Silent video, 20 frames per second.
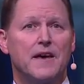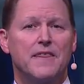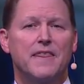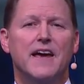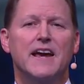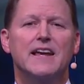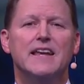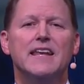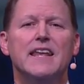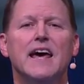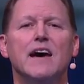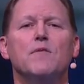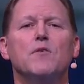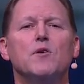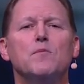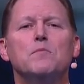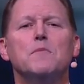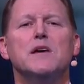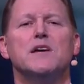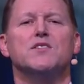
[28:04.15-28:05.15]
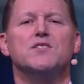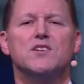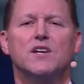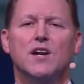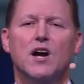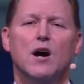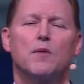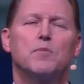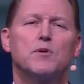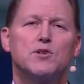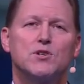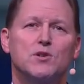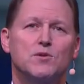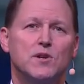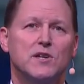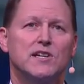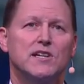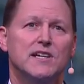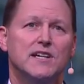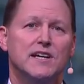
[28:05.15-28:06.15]
They never miss an
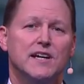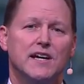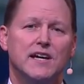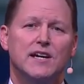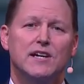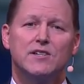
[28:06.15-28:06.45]
opportunity